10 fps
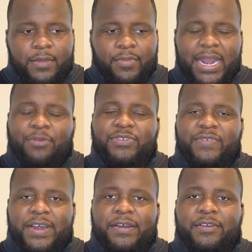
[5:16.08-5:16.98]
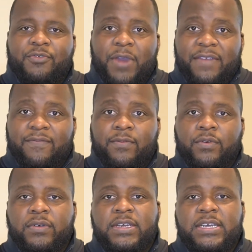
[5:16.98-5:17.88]
But I was very
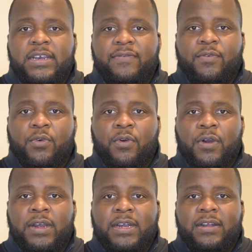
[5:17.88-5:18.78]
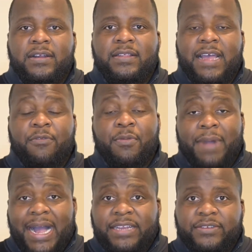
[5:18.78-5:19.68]
grateful for that
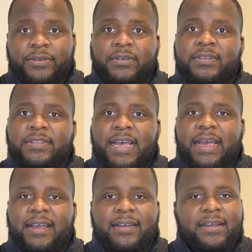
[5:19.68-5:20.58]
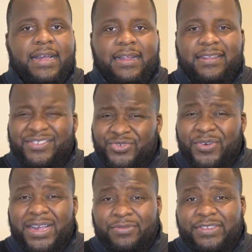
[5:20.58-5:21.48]
reminder that the
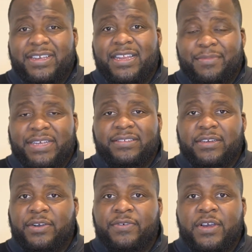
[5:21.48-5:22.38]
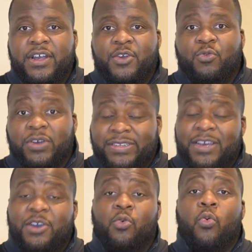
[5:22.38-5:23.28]
story I was telling myself was
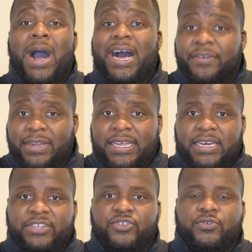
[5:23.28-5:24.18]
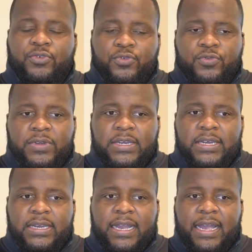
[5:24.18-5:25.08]
wildly untrue,
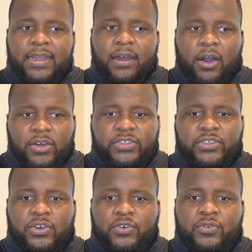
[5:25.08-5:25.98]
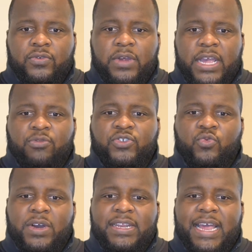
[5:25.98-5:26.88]
and also it was
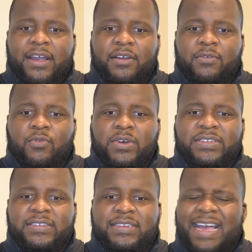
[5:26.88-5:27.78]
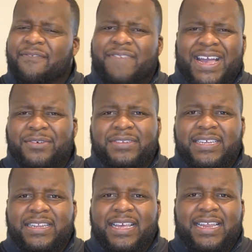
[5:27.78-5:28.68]
one that was not
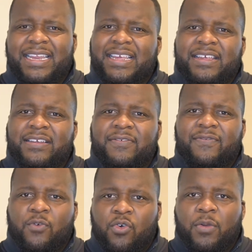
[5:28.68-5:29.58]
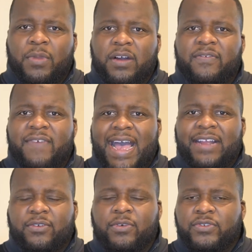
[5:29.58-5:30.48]
founded in any form of
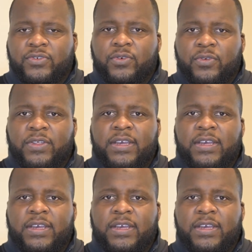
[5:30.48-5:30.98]
fact or truth.